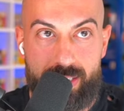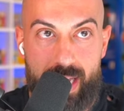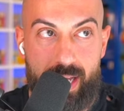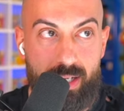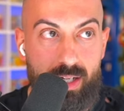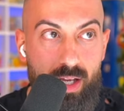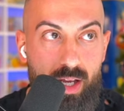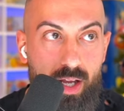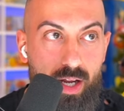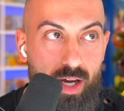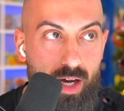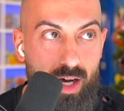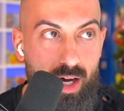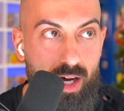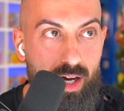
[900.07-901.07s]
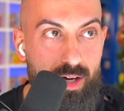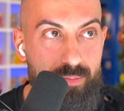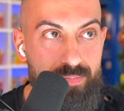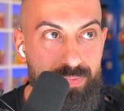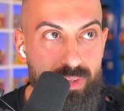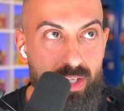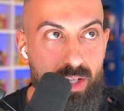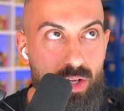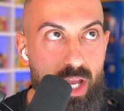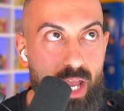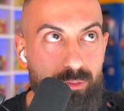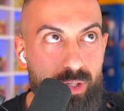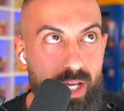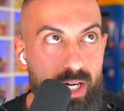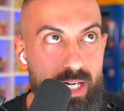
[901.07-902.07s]
a 10.
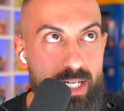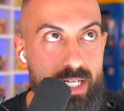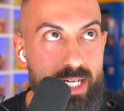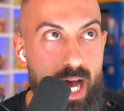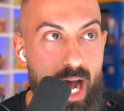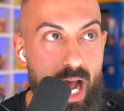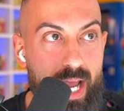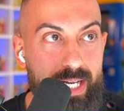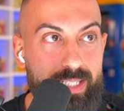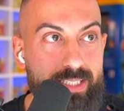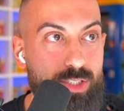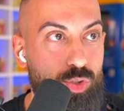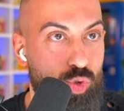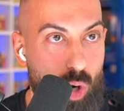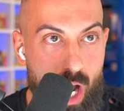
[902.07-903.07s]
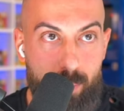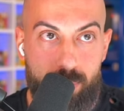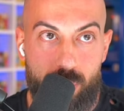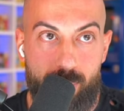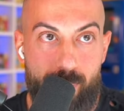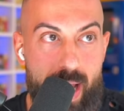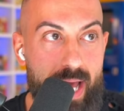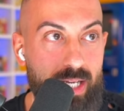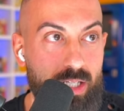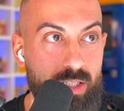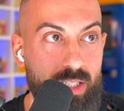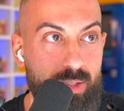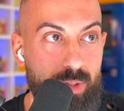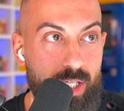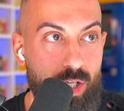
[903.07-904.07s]
If you get it in a 9, it drops
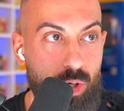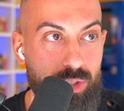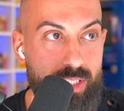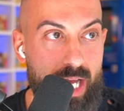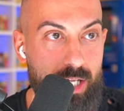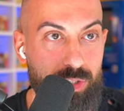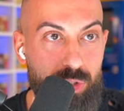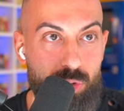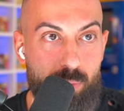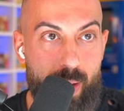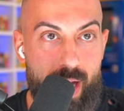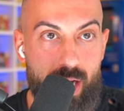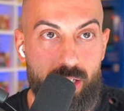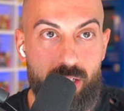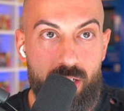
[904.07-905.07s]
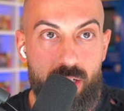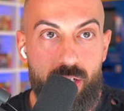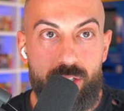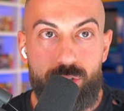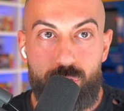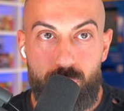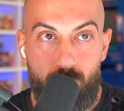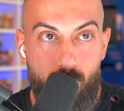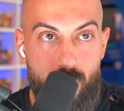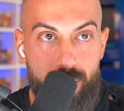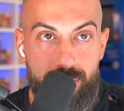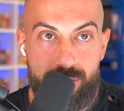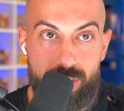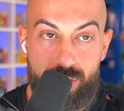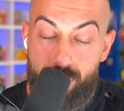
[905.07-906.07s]
dramatically. It goes down to about
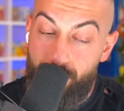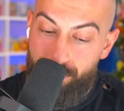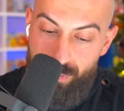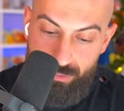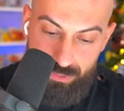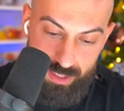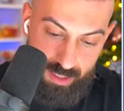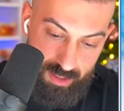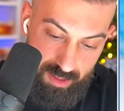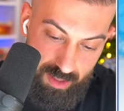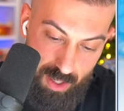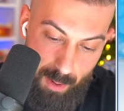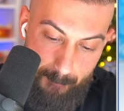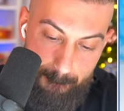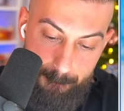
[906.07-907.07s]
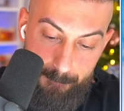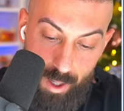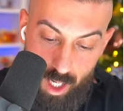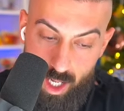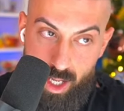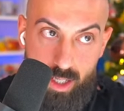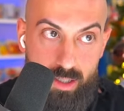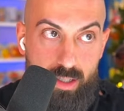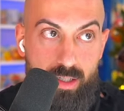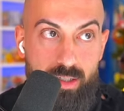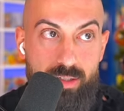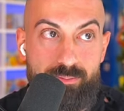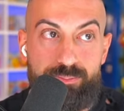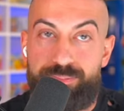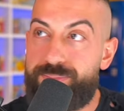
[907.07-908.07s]
200 to 250. But
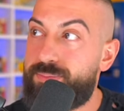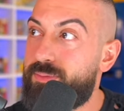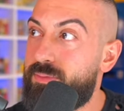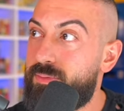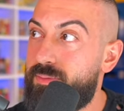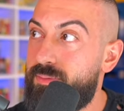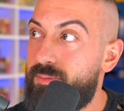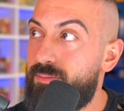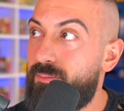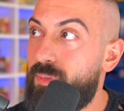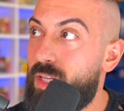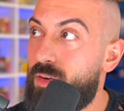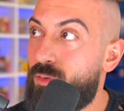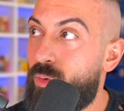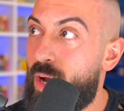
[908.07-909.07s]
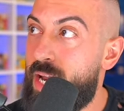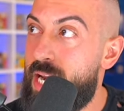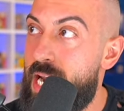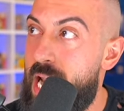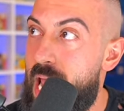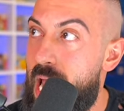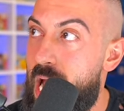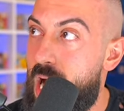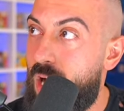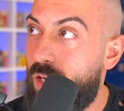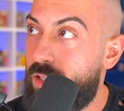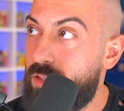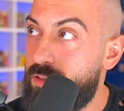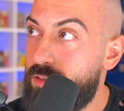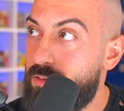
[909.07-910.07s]
right
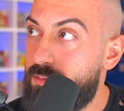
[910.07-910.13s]
now,